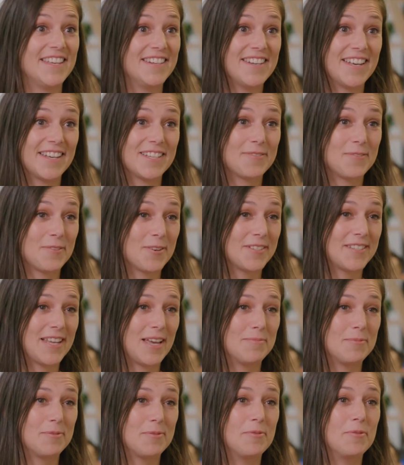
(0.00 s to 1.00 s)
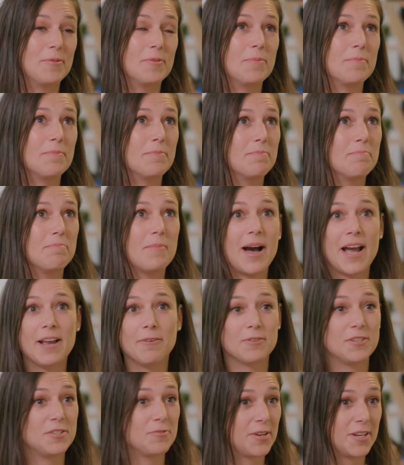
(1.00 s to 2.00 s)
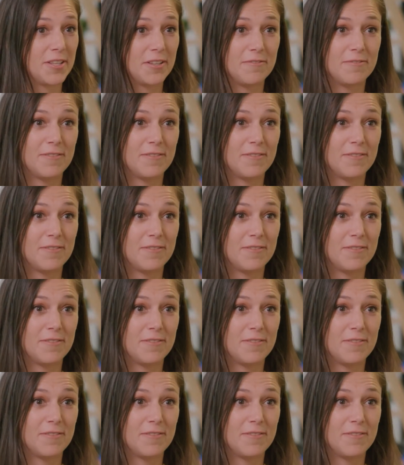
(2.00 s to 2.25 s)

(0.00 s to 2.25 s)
index, for example, might restrict